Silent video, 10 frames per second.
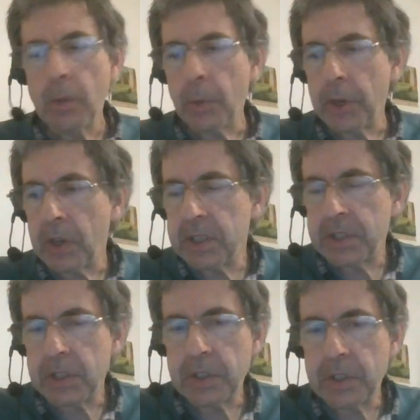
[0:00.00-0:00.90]
We're going to listen
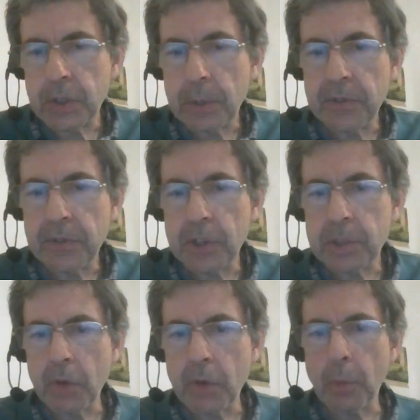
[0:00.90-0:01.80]
to some of the first
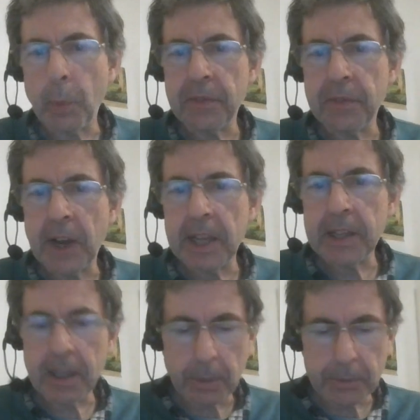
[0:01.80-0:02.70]
movement where the violin
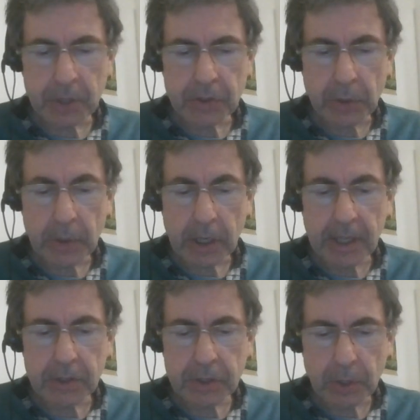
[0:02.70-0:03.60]
comes in so you can hear
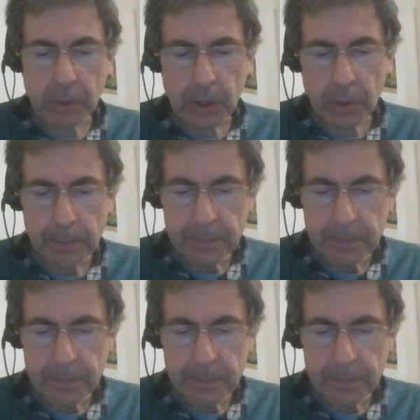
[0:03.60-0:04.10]
the solo.